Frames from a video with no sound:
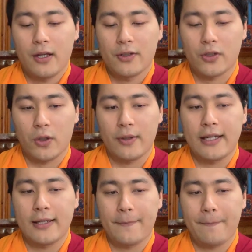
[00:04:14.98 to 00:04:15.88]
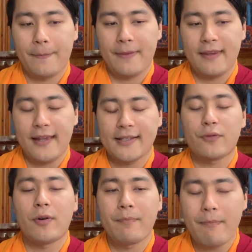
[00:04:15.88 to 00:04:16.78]
So it's a
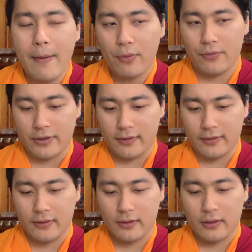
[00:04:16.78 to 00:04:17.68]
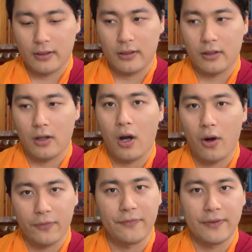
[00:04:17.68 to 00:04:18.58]
remembrance
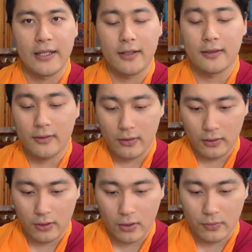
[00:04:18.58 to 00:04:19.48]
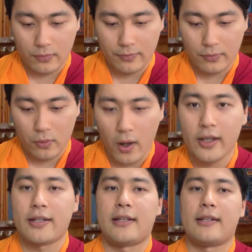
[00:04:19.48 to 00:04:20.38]
of these
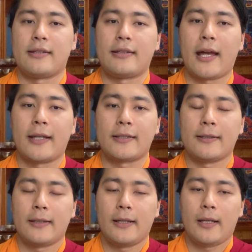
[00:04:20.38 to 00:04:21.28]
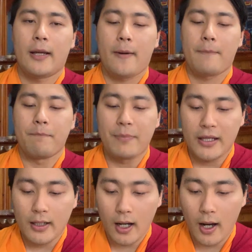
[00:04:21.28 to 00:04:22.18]
qualities that
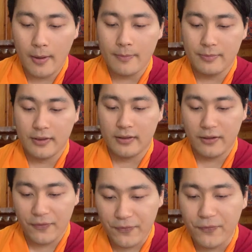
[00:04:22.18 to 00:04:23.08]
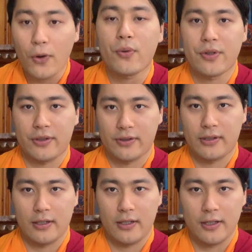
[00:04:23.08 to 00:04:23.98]
becomes the focus
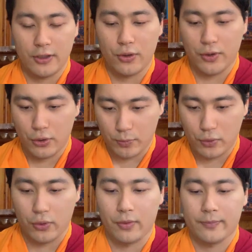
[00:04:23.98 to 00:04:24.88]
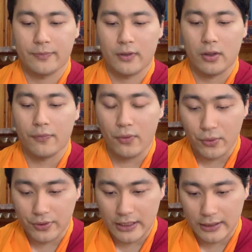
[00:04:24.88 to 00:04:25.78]
into the Drup Choe,
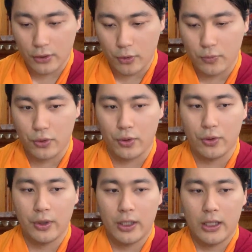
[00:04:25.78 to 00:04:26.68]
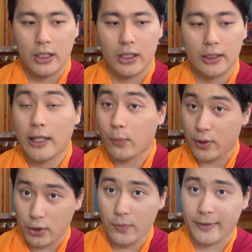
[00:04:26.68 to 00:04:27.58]
focus in the Drup Choe. Like
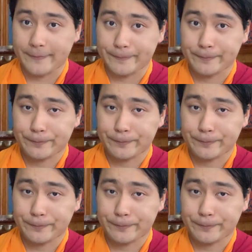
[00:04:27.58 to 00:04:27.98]
we're doing.